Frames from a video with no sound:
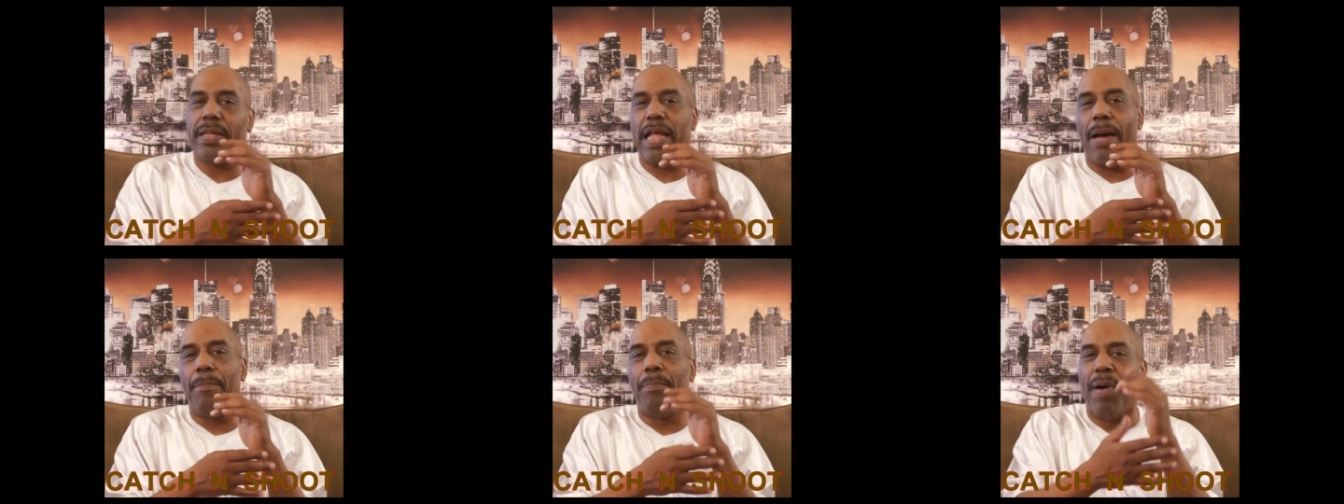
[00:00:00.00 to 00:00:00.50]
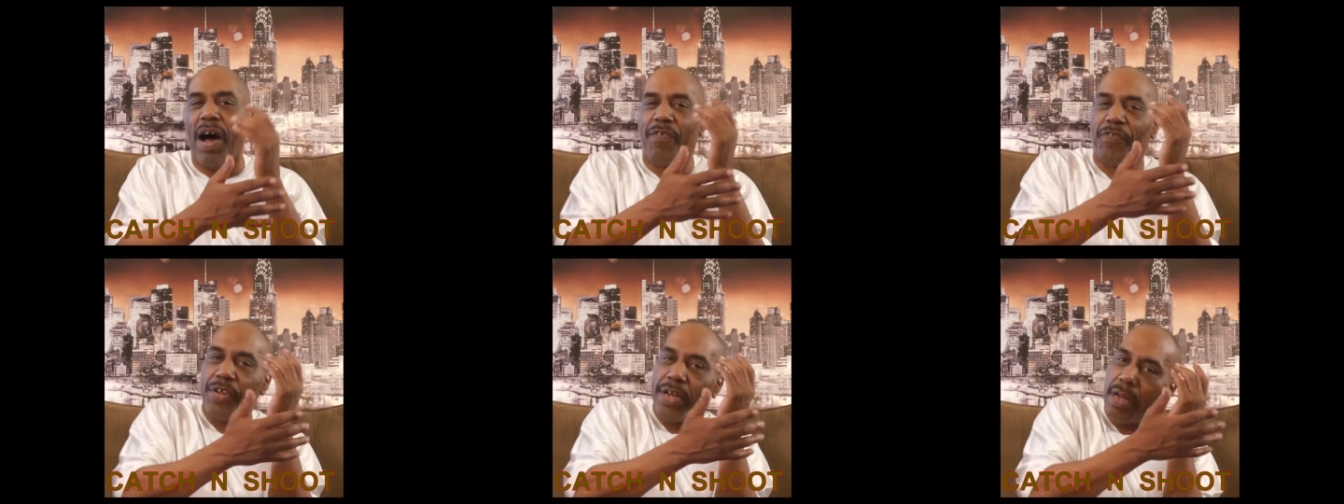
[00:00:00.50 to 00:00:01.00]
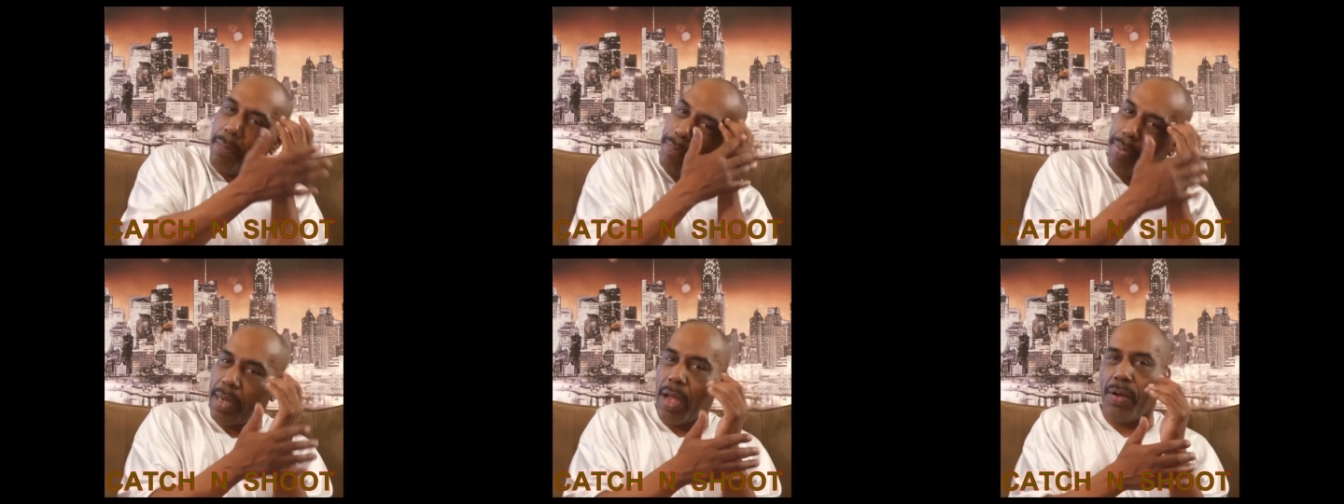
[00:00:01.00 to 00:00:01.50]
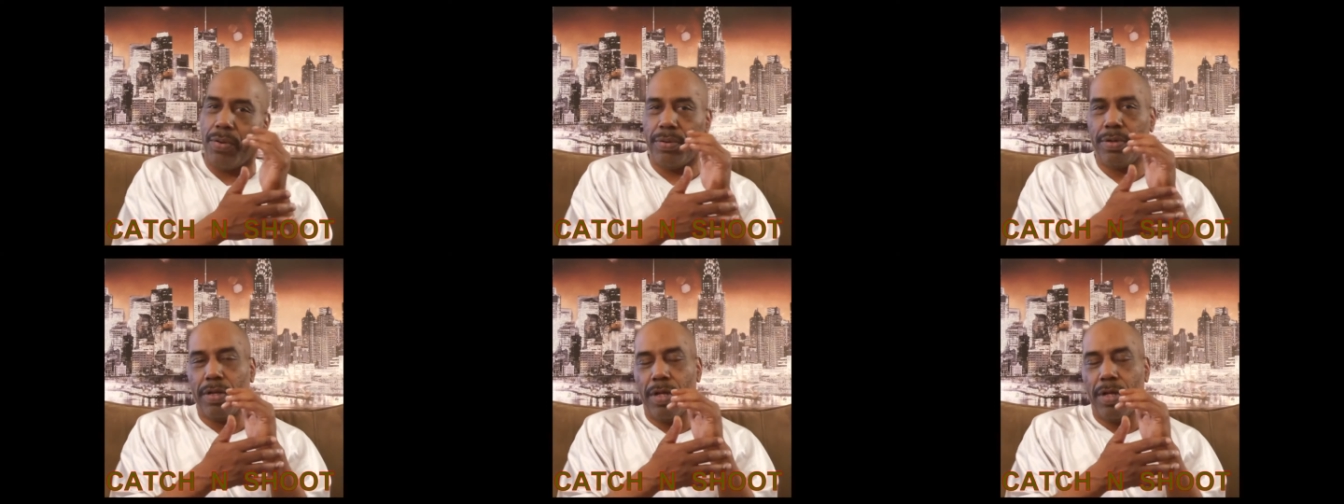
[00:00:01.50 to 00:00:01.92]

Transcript: I'm buffering the blow.